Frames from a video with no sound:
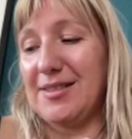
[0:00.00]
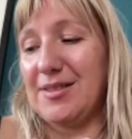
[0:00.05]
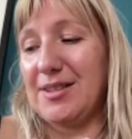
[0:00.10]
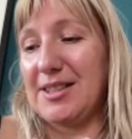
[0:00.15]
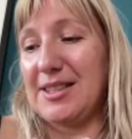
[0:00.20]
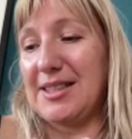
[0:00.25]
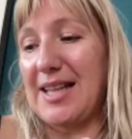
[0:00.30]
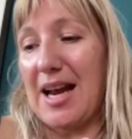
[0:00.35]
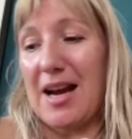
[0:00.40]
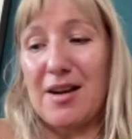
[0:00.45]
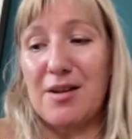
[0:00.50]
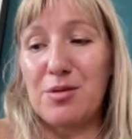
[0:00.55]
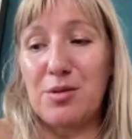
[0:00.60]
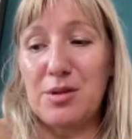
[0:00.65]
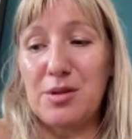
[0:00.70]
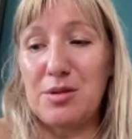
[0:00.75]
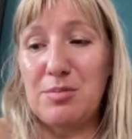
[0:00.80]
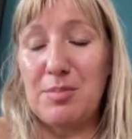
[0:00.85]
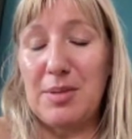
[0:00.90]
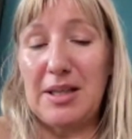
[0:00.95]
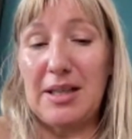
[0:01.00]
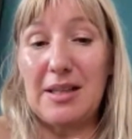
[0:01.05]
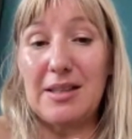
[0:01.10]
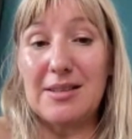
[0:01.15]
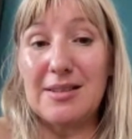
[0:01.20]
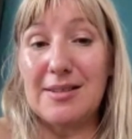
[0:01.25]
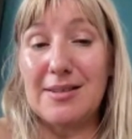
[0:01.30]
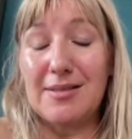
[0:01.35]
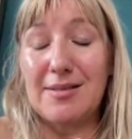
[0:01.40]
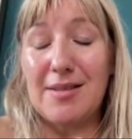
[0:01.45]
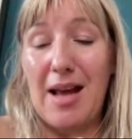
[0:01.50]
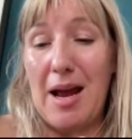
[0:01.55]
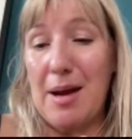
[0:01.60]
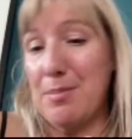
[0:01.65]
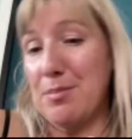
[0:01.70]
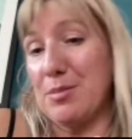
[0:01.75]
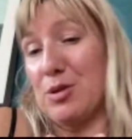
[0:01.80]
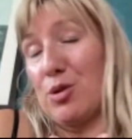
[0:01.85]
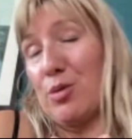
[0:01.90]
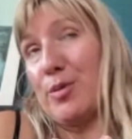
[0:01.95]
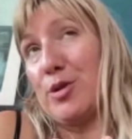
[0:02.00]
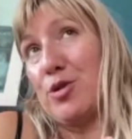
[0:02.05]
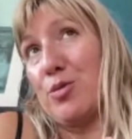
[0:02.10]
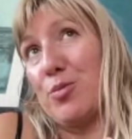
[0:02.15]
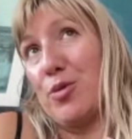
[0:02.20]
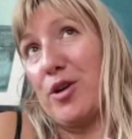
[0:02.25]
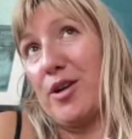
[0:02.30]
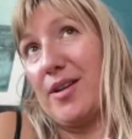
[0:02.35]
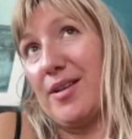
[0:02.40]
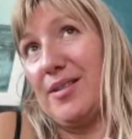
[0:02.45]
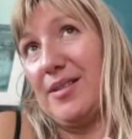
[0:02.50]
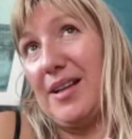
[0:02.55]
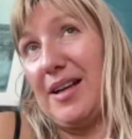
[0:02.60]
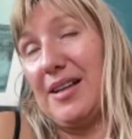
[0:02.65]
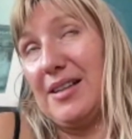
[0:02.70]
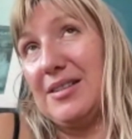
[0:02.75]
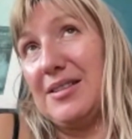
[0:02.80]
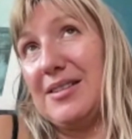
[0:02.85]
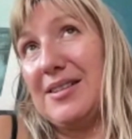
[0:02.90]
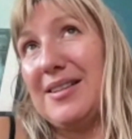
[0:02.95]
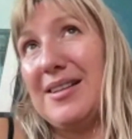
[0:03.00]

status, because I'm so much more than that.